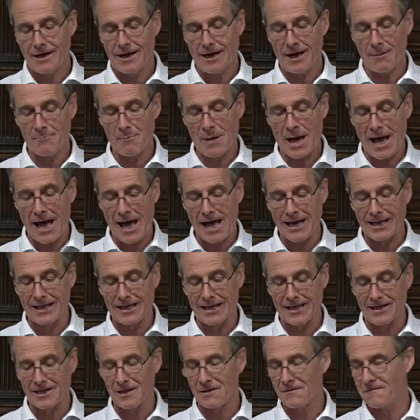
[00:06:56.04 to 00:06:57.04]
and
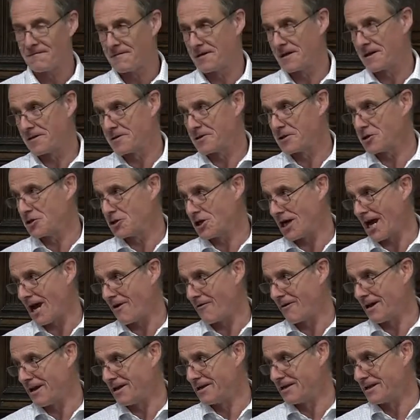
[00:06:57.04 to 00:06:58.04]
Mahalalel fathered
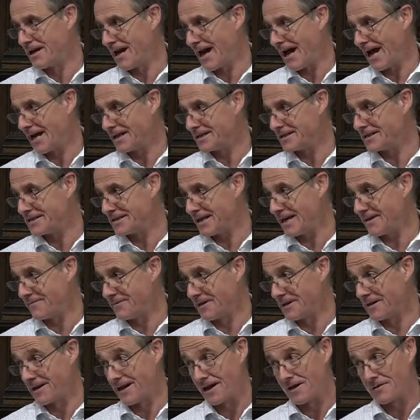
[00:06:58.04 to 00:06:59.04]
Jared at
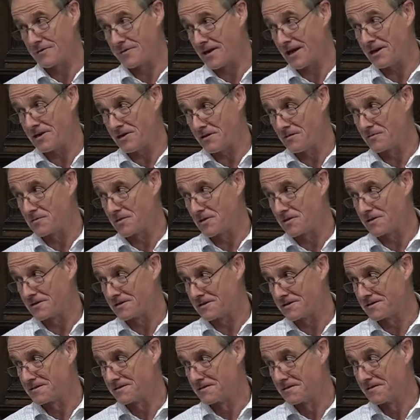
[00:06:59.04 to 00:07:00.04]
seven. Now, then you've
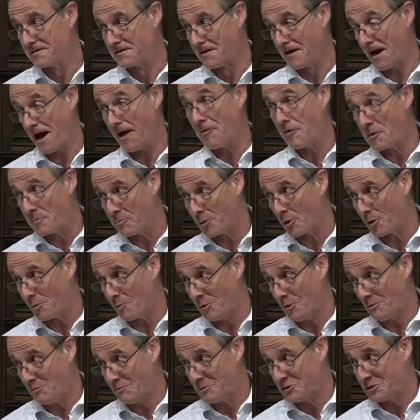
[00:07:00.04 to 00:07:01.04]
got other
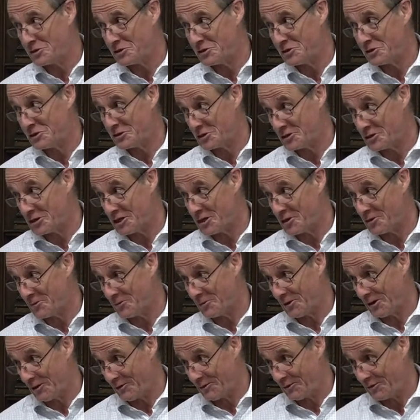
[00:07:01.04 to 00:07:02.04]
problems to deal
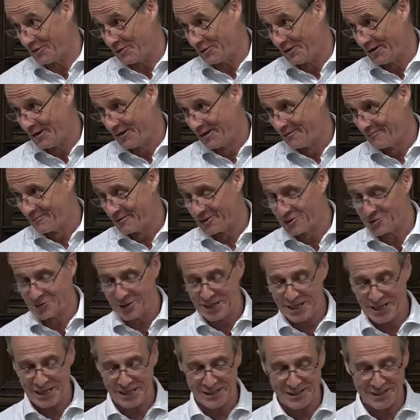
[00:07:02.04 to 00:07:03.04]
with, which
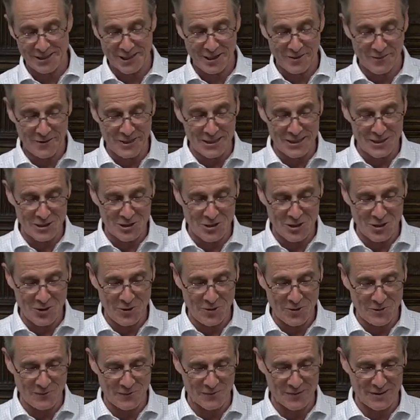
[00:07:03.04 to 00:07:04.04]
we needn't go
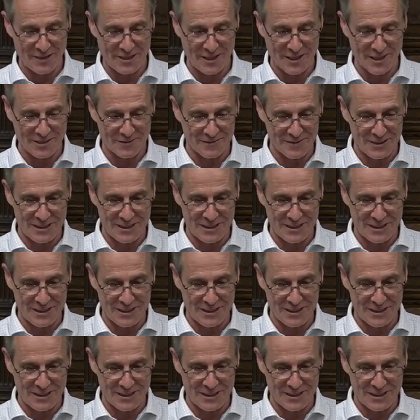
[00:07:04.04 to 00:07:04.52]
into for sake of